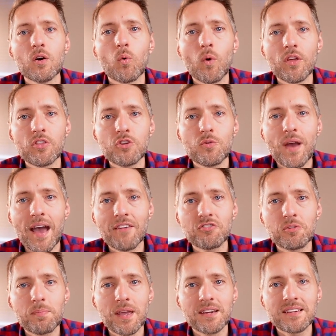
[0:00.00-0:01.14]
whether you have to
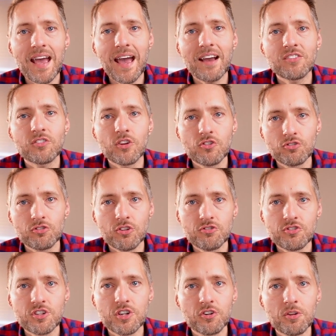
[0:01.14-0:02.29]
pay tax on your Social
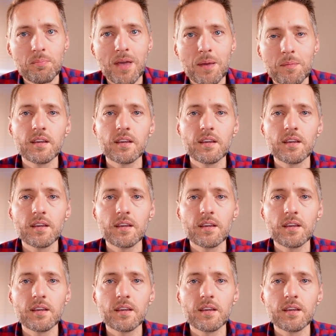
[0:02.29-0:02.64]
Security payment.